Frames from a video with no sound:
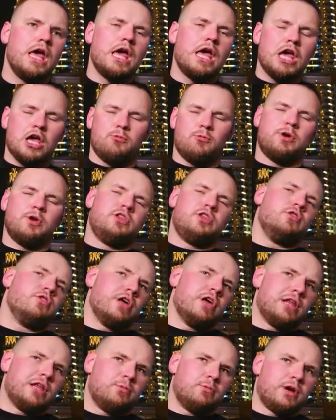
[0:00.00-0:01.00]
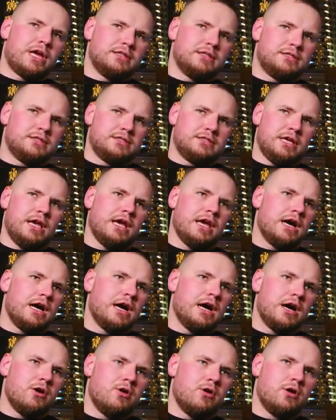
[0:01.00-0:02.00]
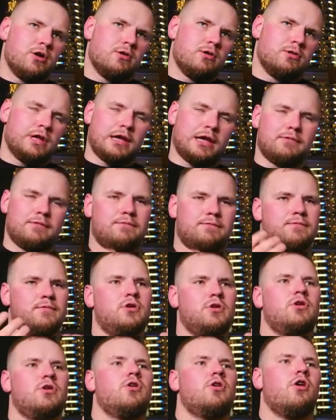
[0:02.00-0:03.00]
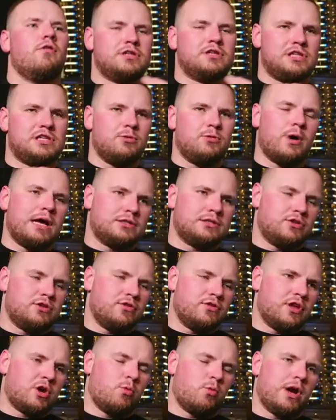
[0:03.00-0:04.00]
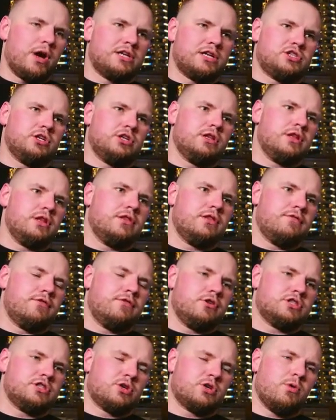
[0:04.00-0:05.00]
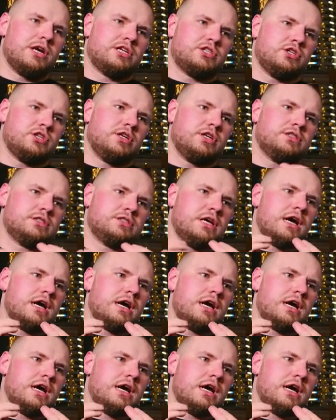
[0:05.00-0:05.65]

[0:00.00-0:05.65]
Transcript: If we do that, we can see like obviously we answer the question. The first question is